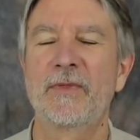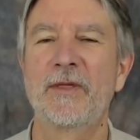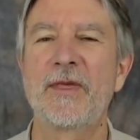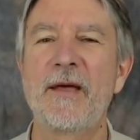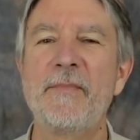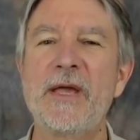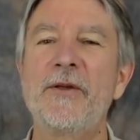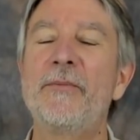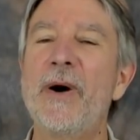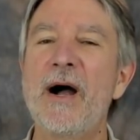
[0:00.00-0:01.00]
Does that make
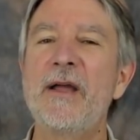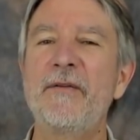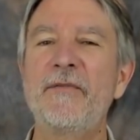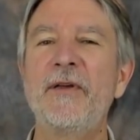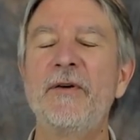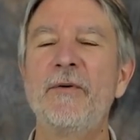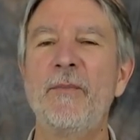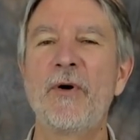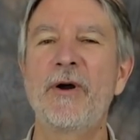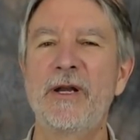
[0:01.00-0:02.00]
your mind feel
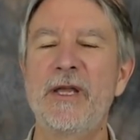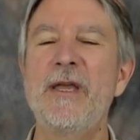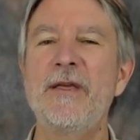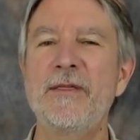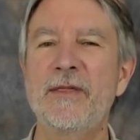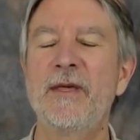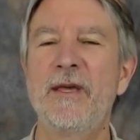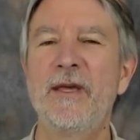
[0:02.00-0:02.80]
more at ease?